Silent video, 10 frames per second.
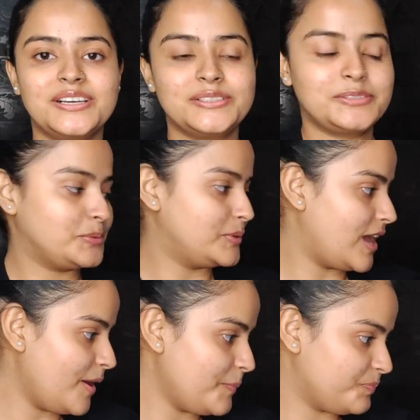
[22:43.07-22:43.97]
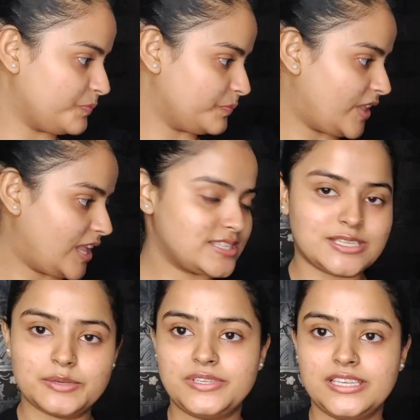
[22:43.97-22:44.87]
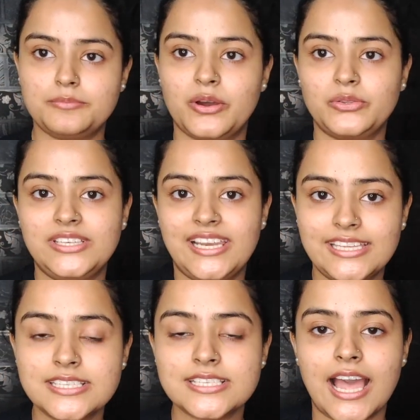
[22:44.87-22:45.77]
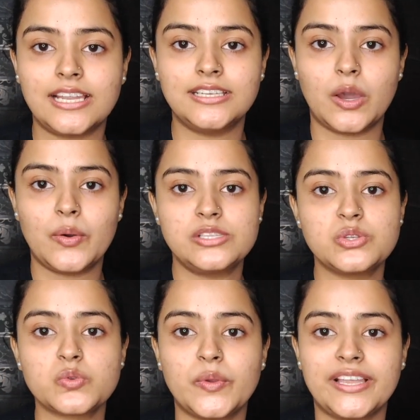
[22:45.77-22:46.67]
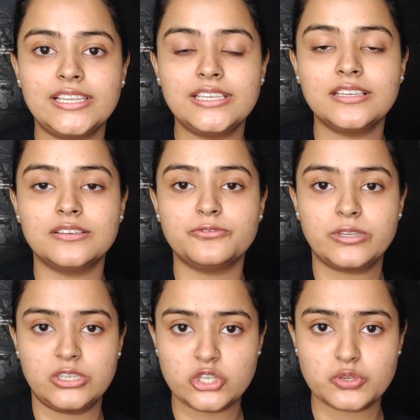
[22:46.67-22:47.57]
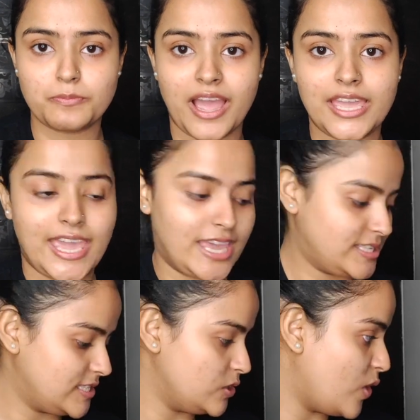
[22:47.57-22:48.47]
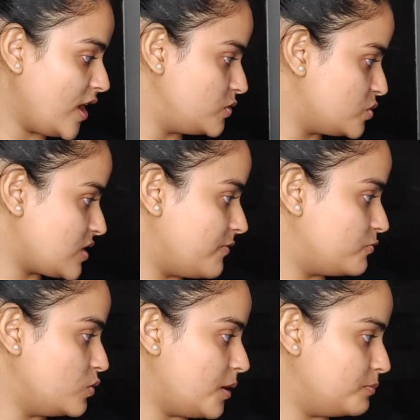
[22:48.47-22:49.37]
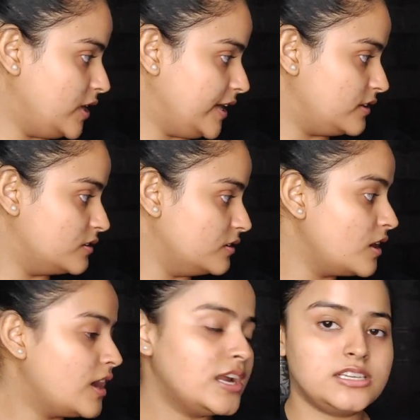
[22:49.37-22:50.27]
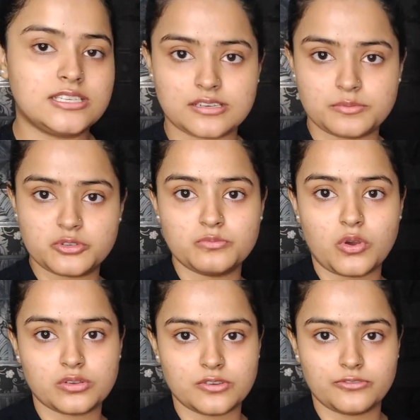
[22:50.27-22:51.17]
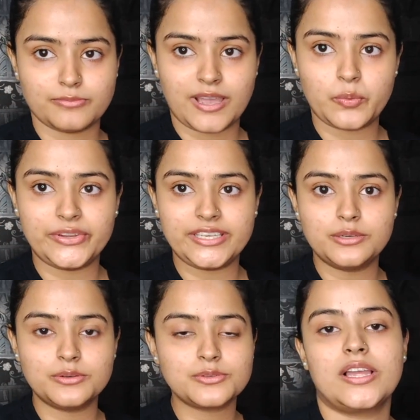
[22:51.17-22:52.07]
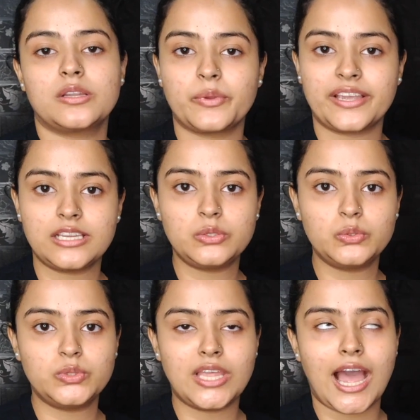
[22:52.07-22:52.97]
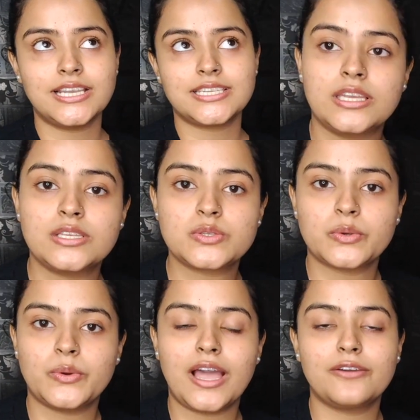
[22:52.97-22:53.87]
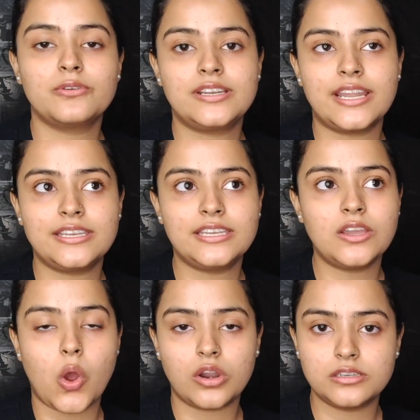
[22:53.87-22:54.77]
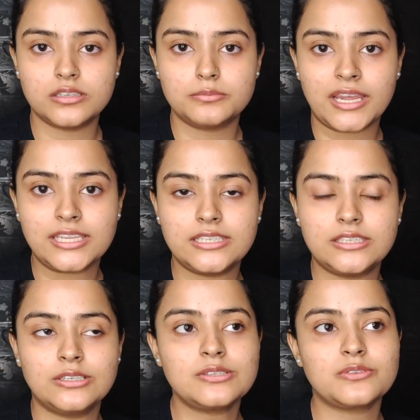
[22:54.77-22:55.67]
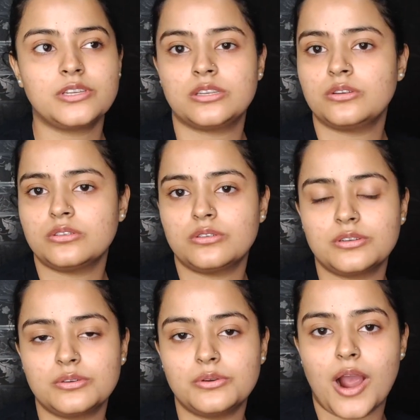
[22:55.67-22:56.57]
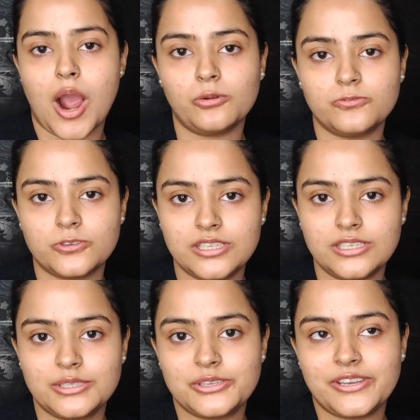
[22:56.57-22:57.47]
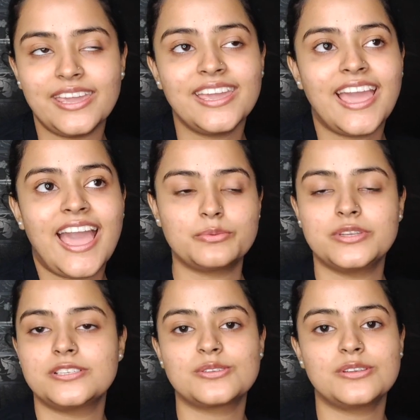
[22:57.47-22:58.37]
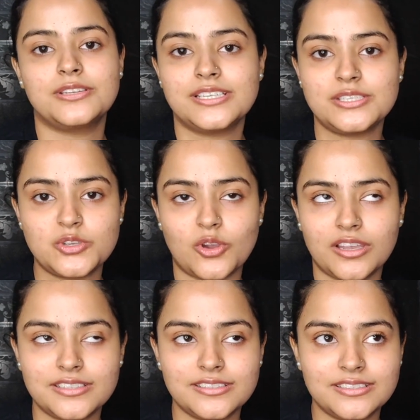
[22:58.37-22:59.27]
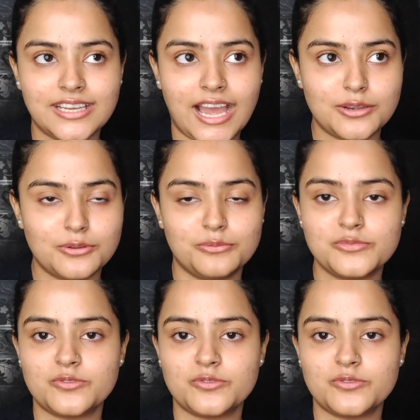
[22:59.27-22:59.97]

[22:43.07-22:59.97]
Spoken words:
So yeah, that's the update about the lens. And now I'll just quickly finish my SEO. I just have to update the description box of my video, so I'll quickly do that. So I've already ordered my dinner, so we're not gonna go out for dinner today, so we're just gonna enjoy our dinner at home.